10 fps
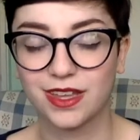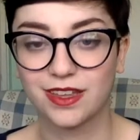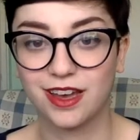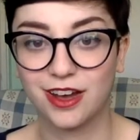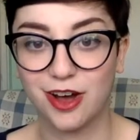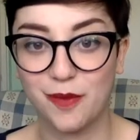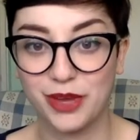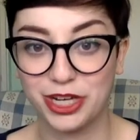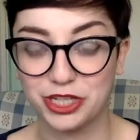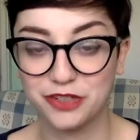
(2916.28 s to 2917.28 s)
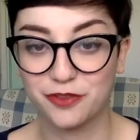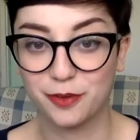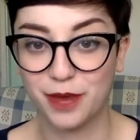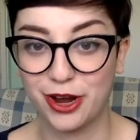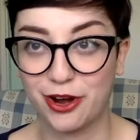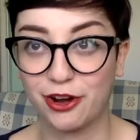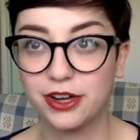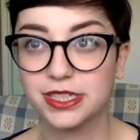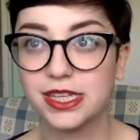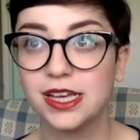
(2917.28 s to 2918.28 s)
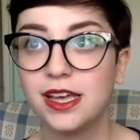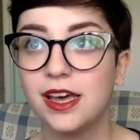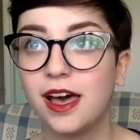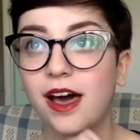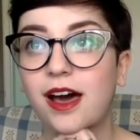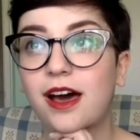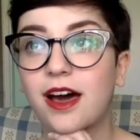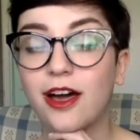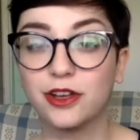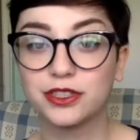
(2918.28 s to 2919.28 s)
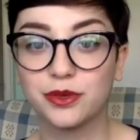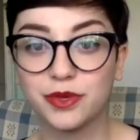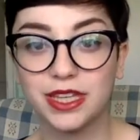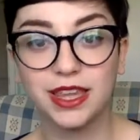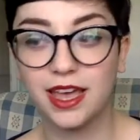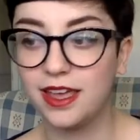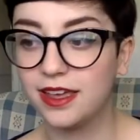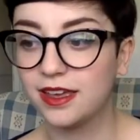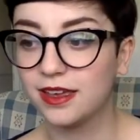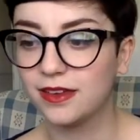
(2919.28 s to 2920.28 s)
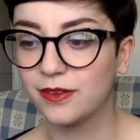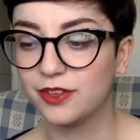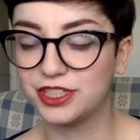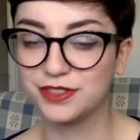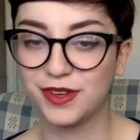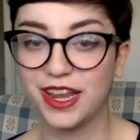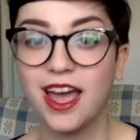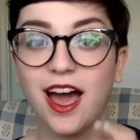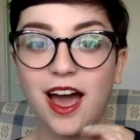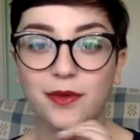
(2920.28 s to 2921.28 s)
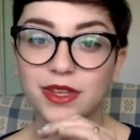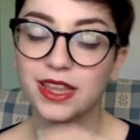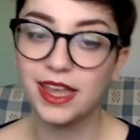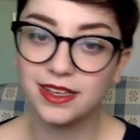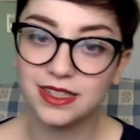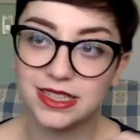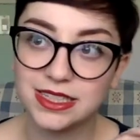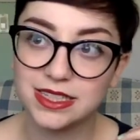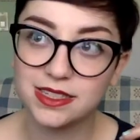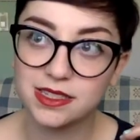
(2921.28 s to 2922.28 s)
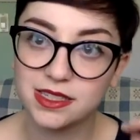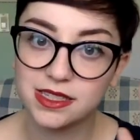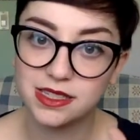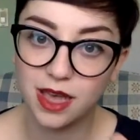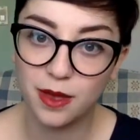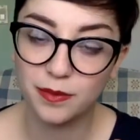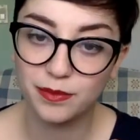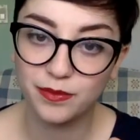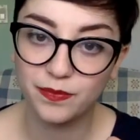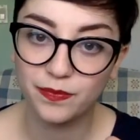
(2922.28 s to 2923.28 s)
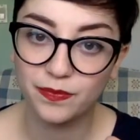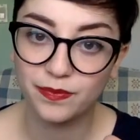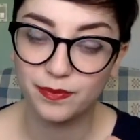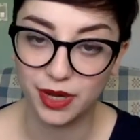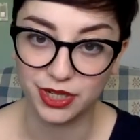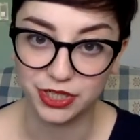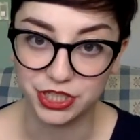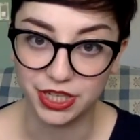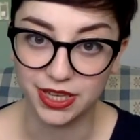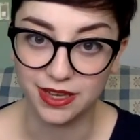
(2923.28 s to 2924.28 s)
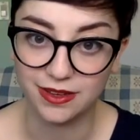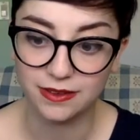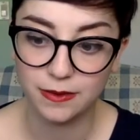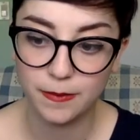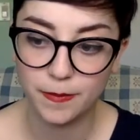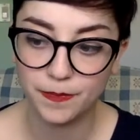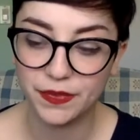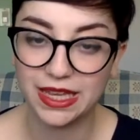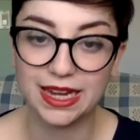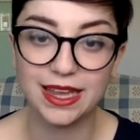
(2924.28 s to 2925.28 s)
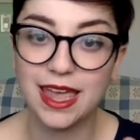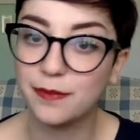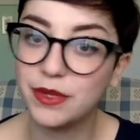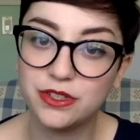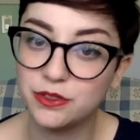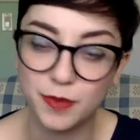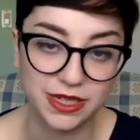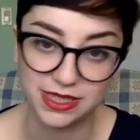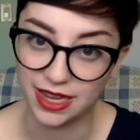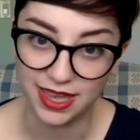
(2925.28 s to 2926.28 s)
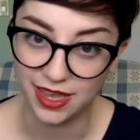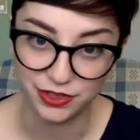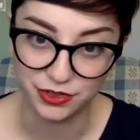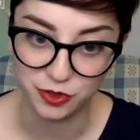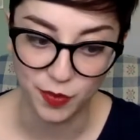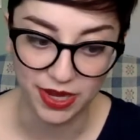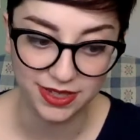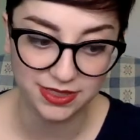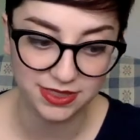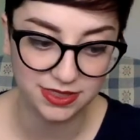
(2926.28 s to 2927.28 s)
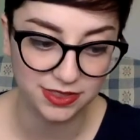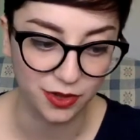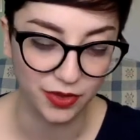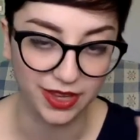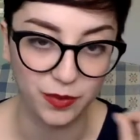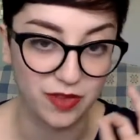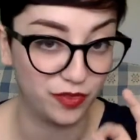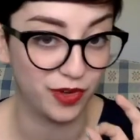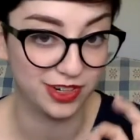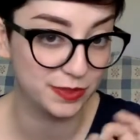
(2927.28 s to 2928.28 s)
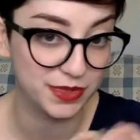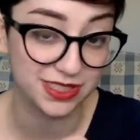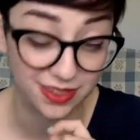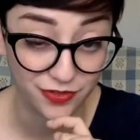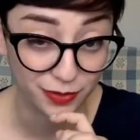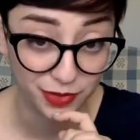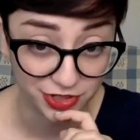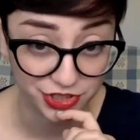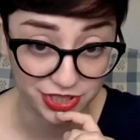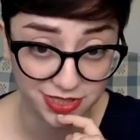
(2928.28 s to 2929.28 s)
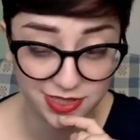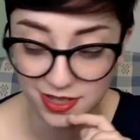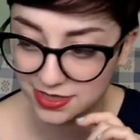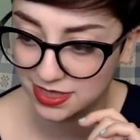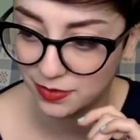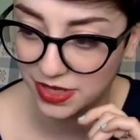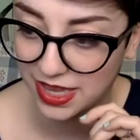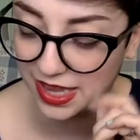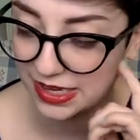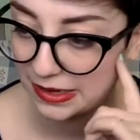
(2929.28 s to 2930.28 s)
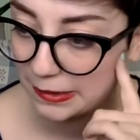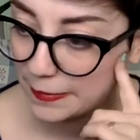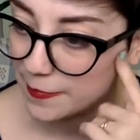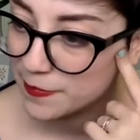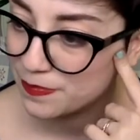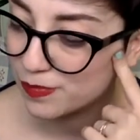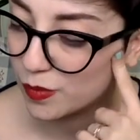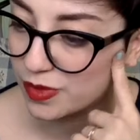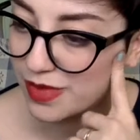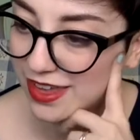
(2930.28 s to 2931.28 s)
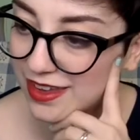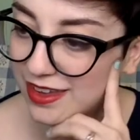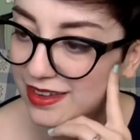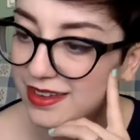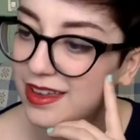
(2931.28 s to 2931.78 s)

a combination for my heart. I also really like, which is funny, I really like some butter chicken. Again, I can't be too spicy. I can't do spice. So, we have a very specific butter chicken sauce that we get when we make it.